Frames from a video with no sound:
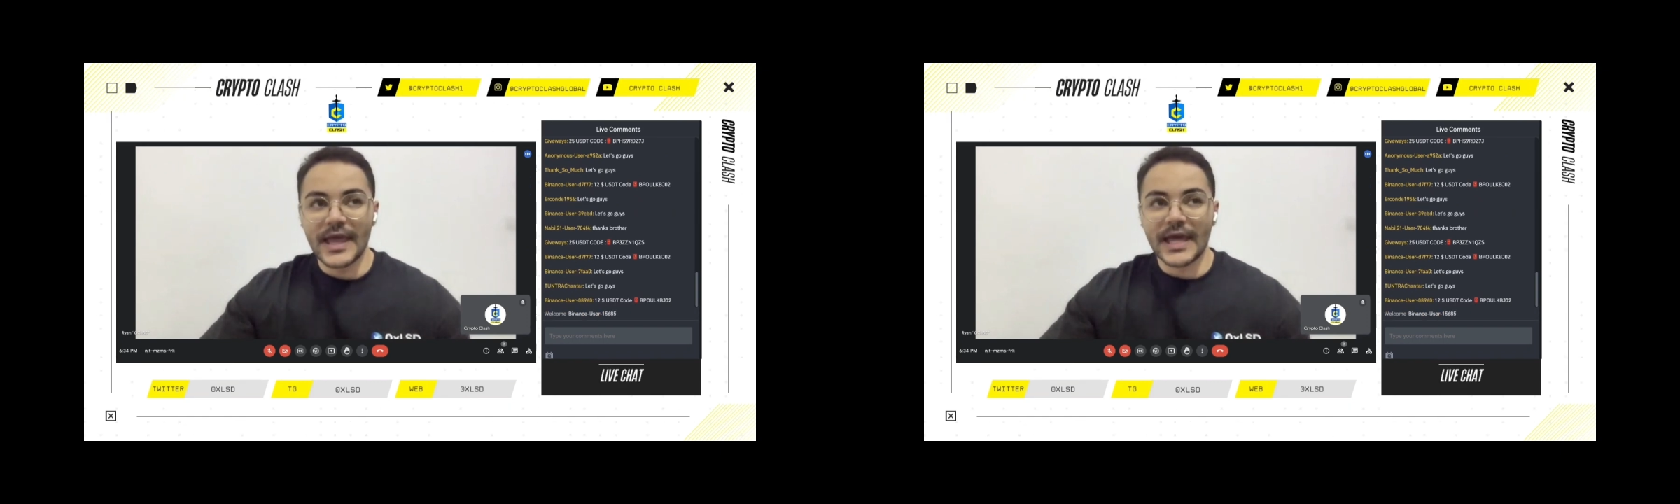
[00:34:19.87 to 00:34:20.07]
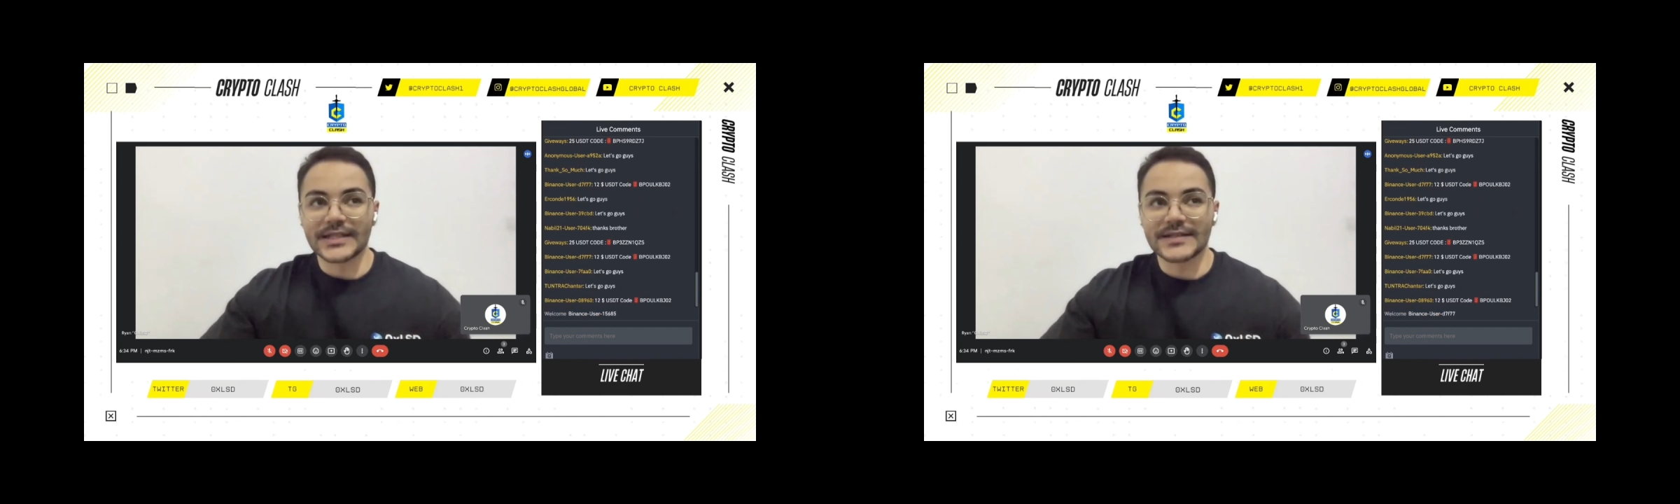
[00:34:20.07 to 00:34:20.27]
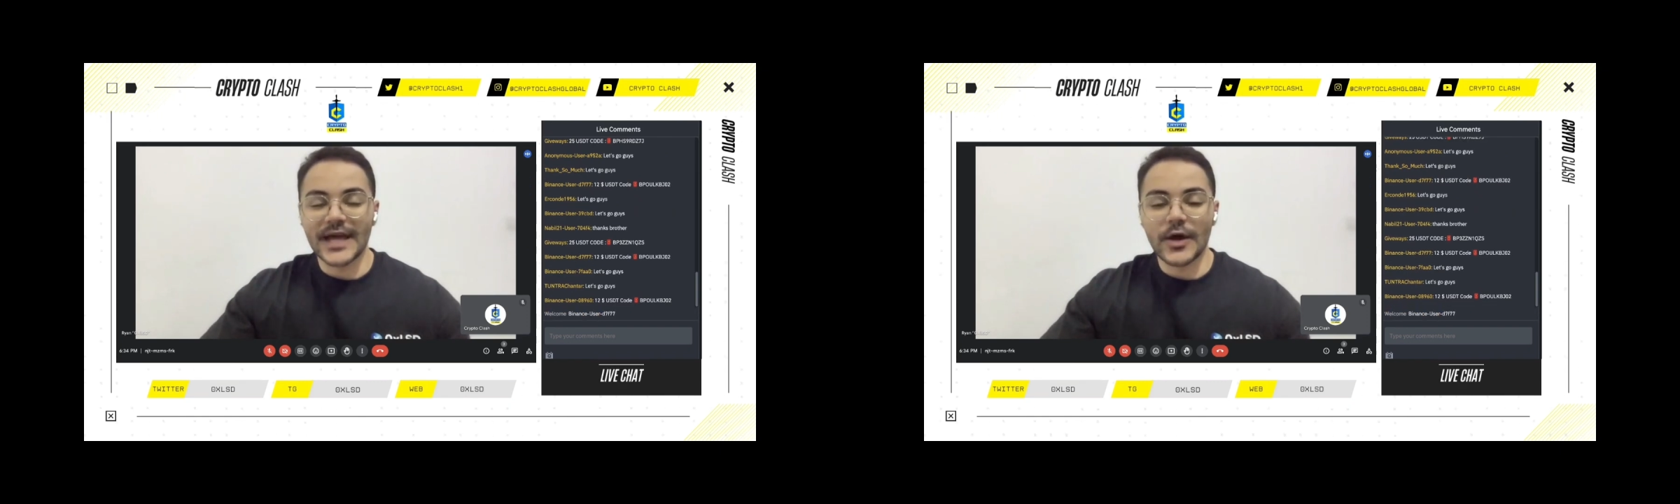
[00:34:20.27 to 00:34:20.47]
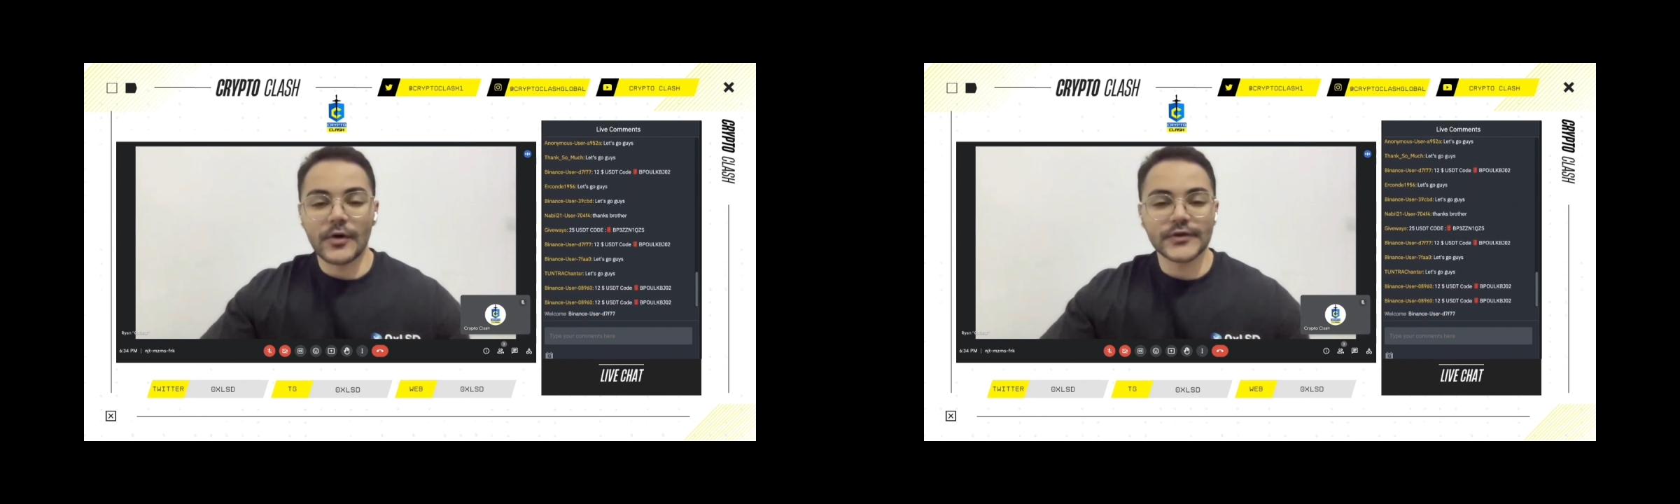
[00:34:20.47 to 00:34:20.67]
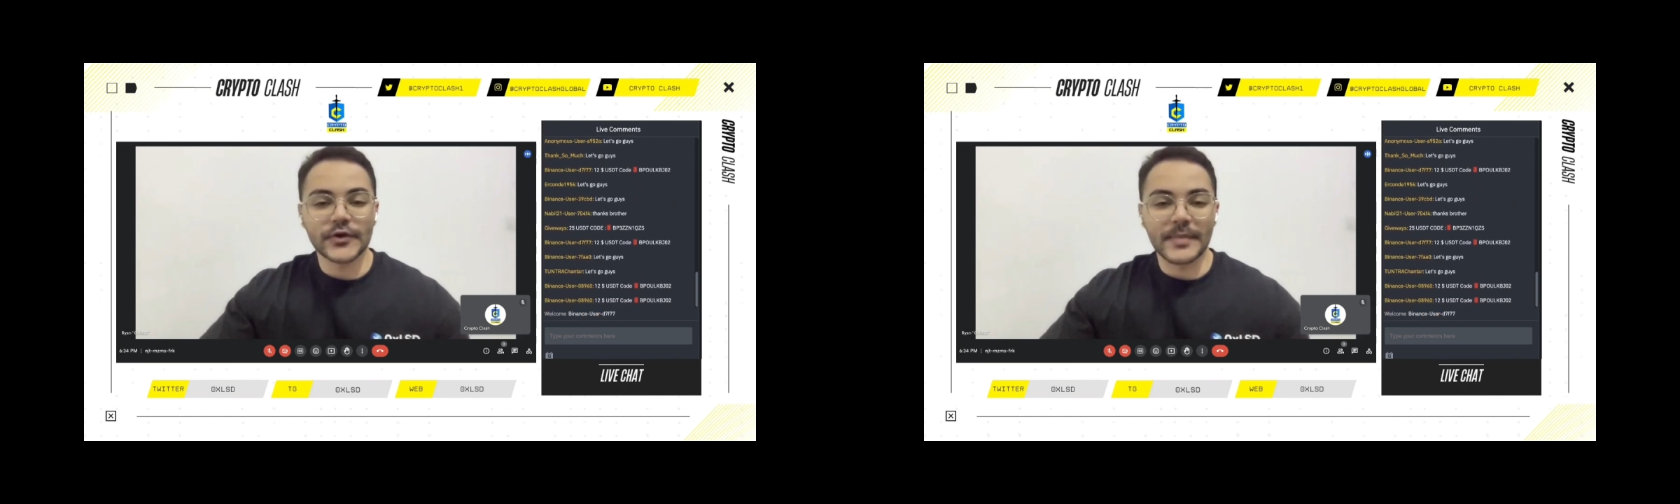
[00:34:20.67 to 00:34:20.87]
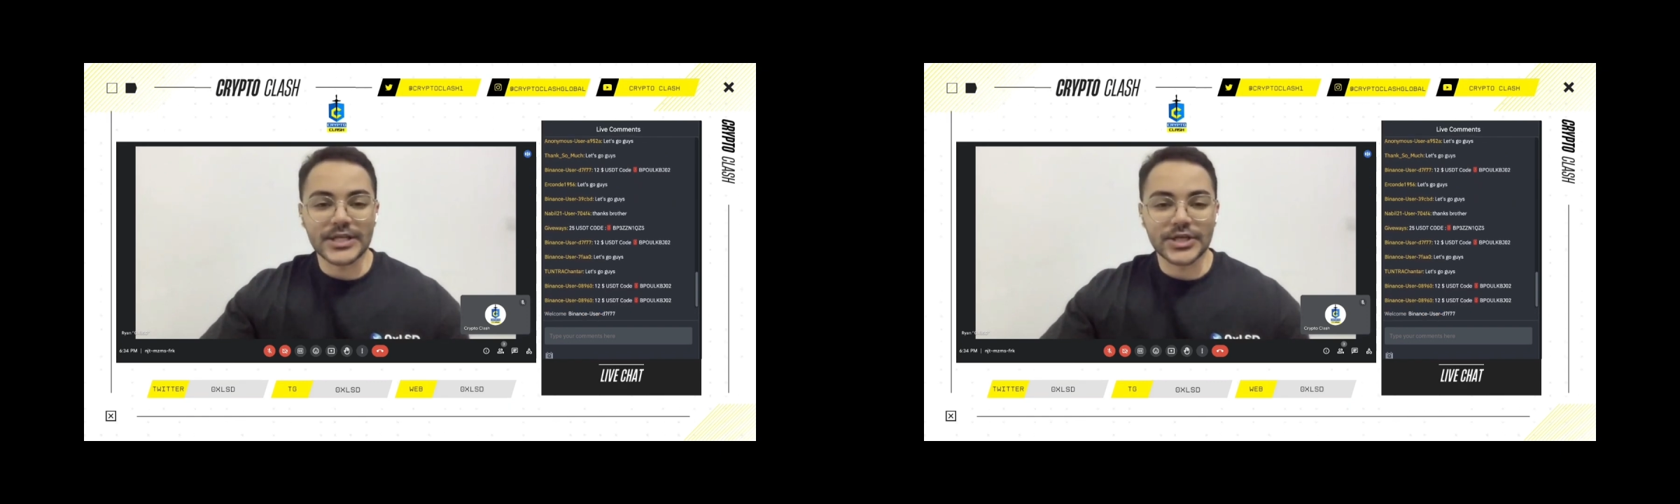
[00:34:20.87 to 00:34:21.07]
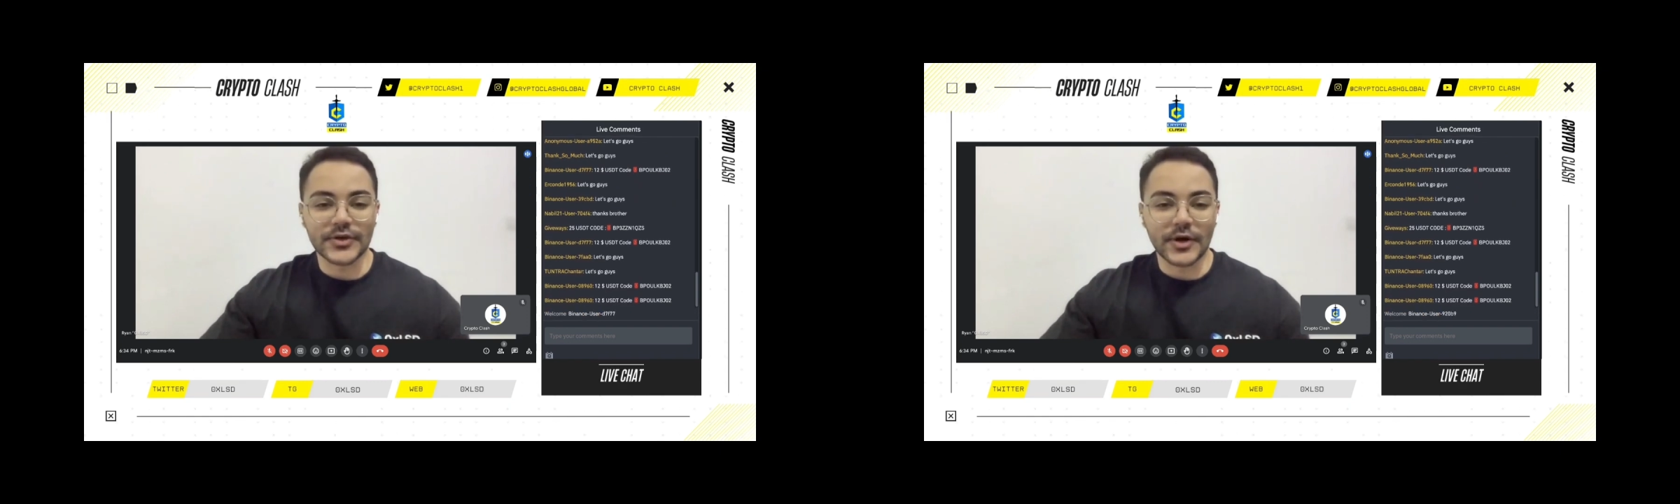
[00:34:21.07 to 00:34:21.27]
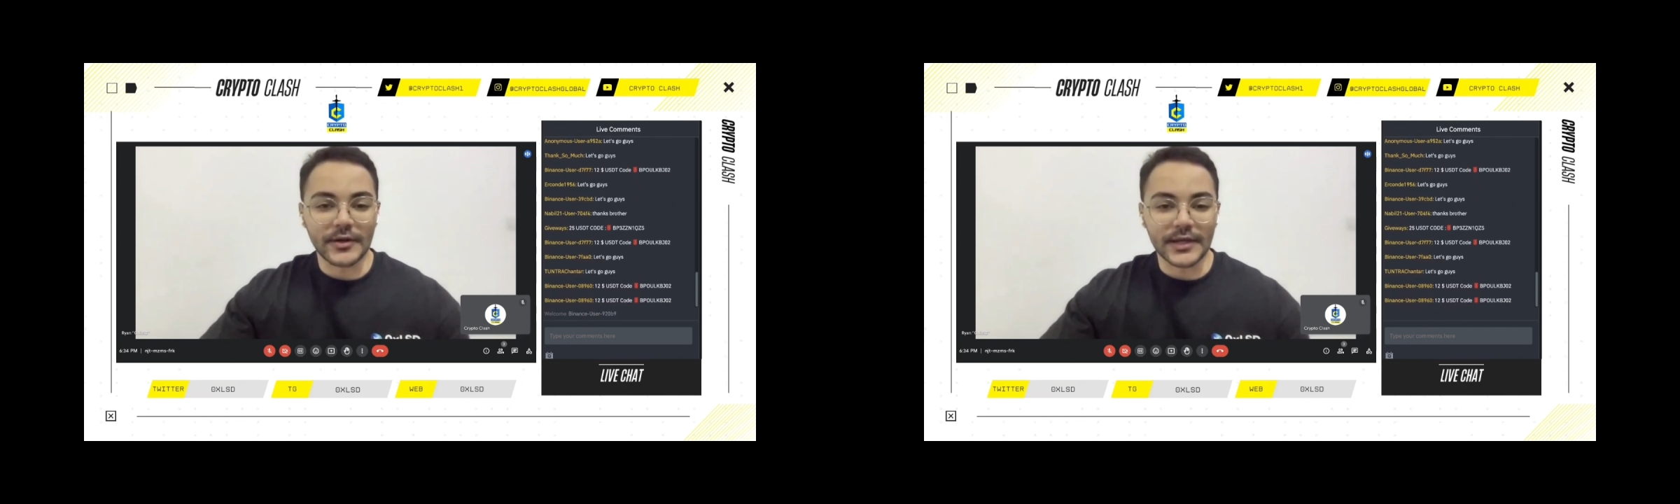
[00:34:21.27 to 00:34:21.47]
And as I also mentioned
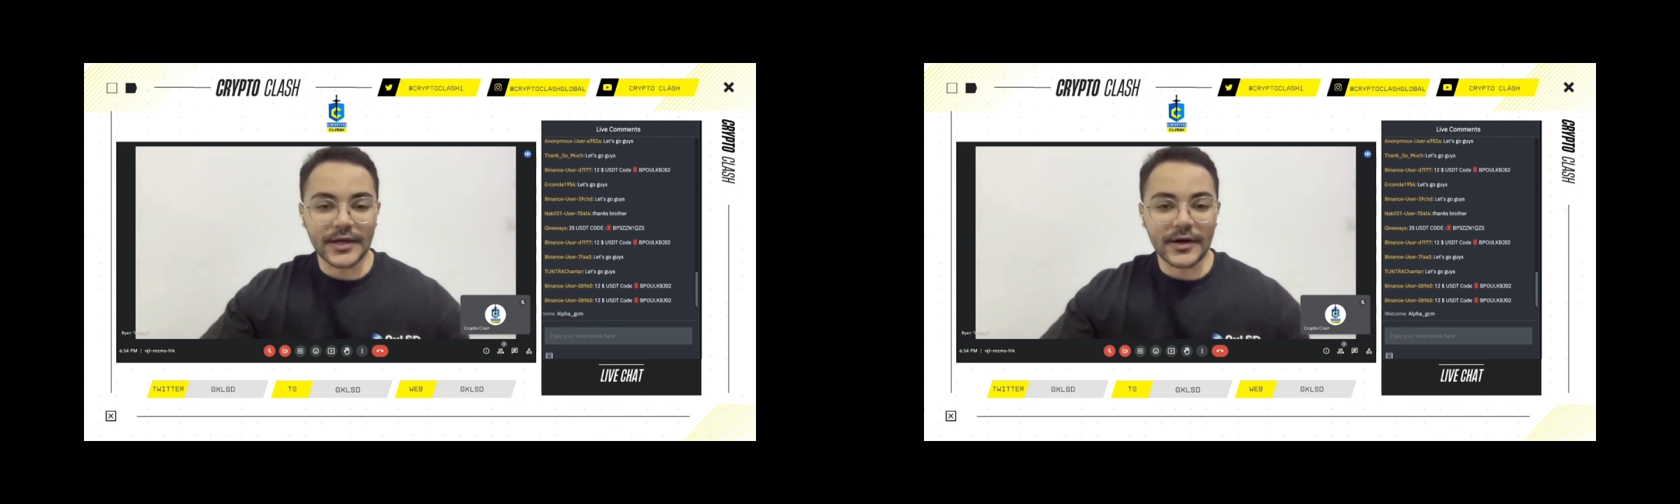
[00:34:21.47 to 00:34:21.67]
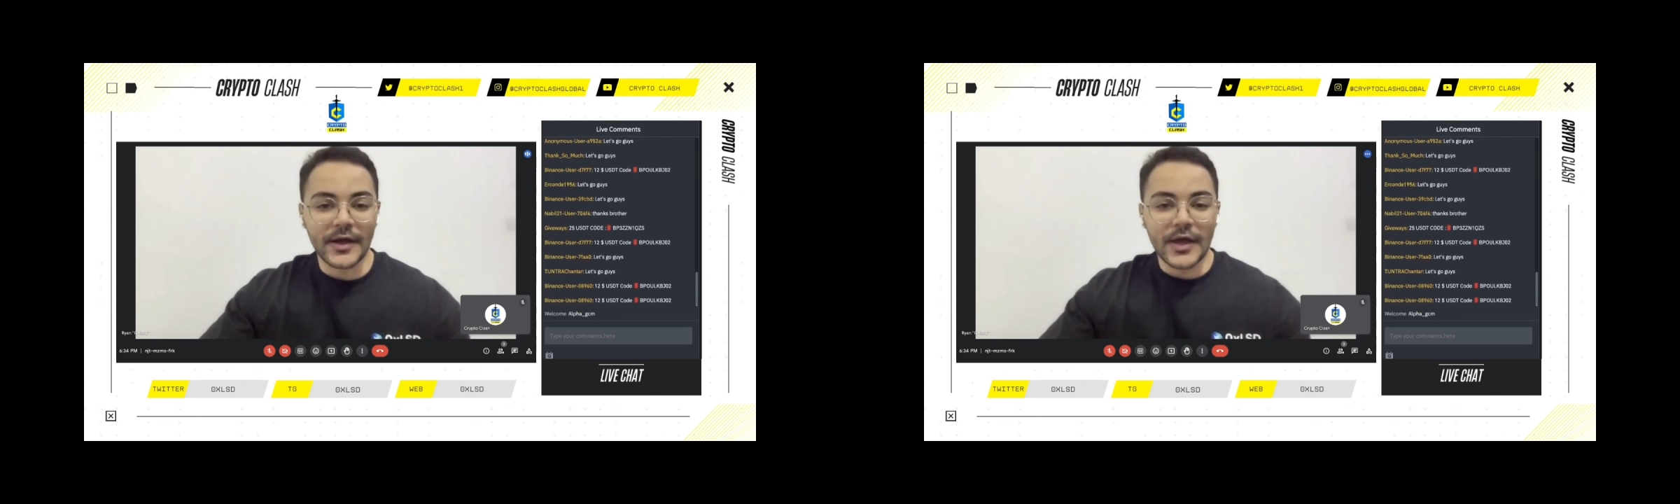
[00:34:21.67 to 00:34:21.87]
earlier,